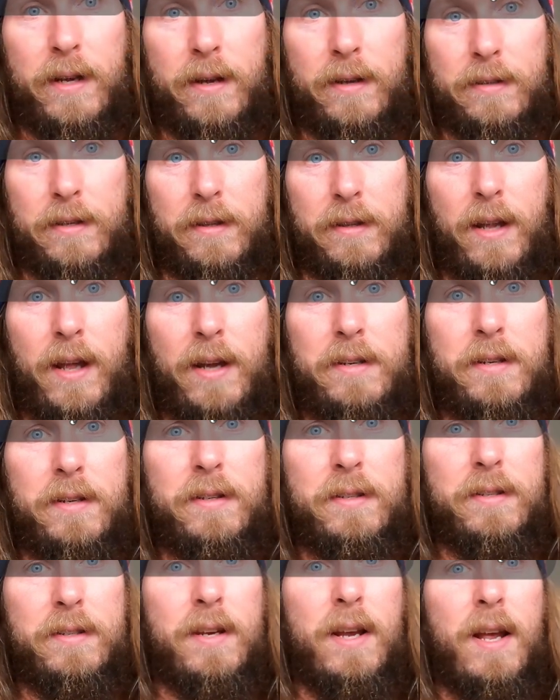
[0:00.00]
Tales and
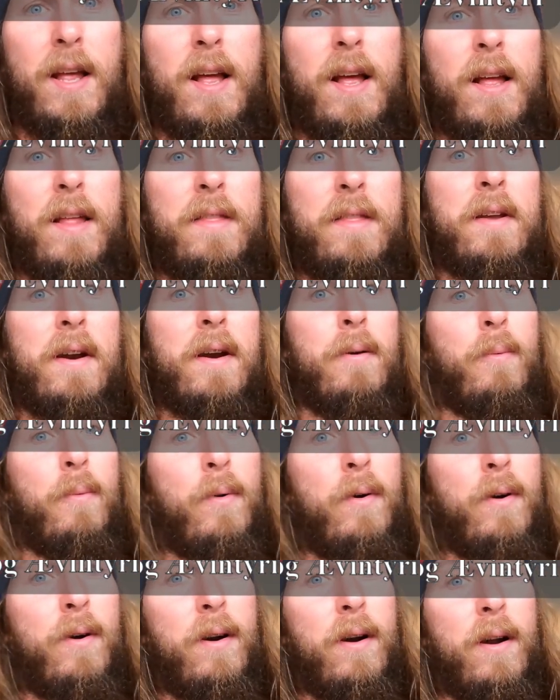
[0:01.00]
Legends. There
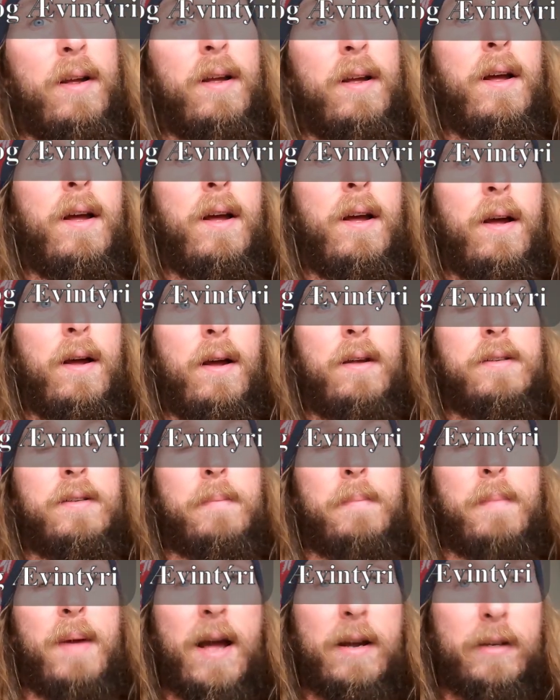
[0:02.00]
were uh,
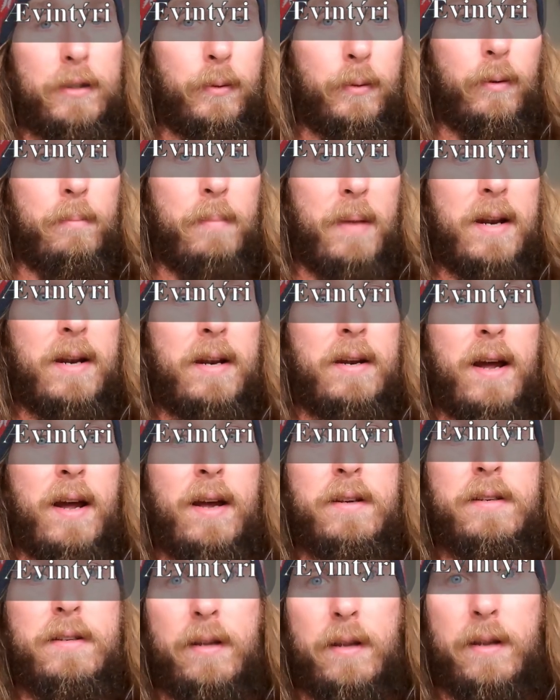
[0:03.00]
some actual men in
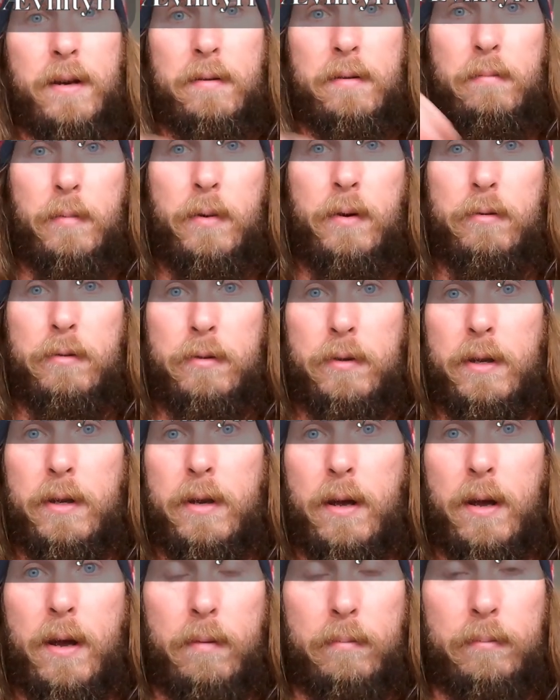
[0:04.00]
Iceland,
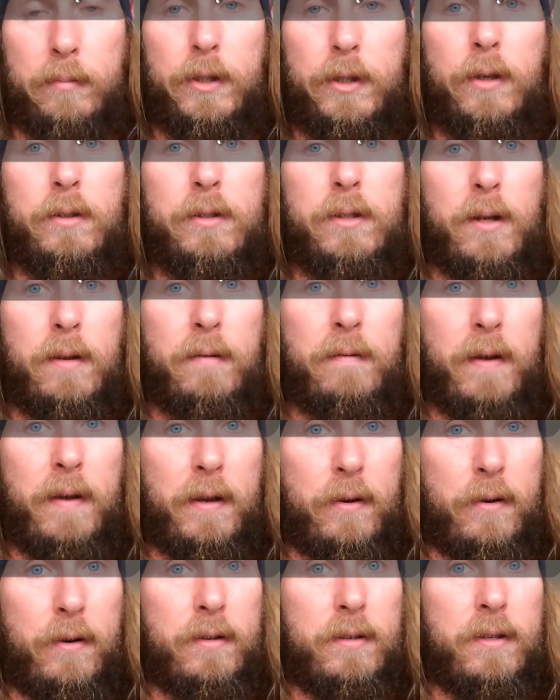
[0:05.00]
usually um, church especially
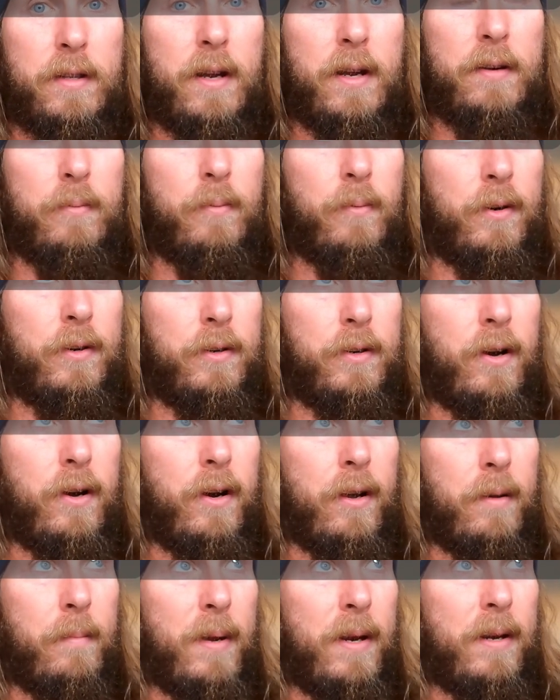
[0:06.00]
figures that were
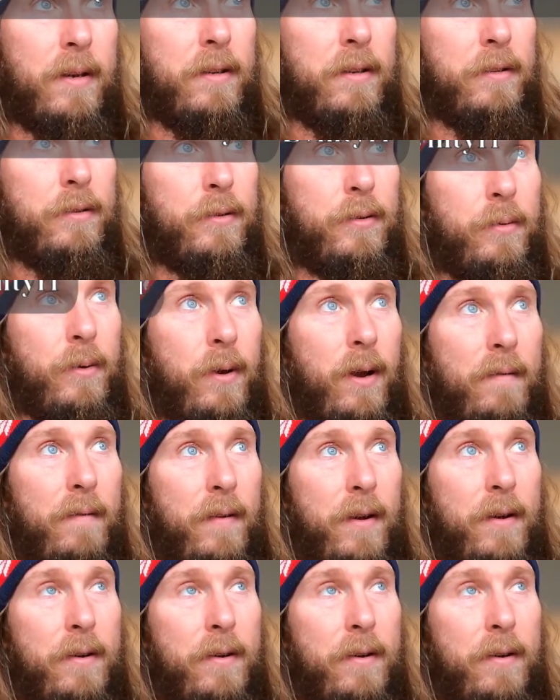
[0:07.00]
documented to have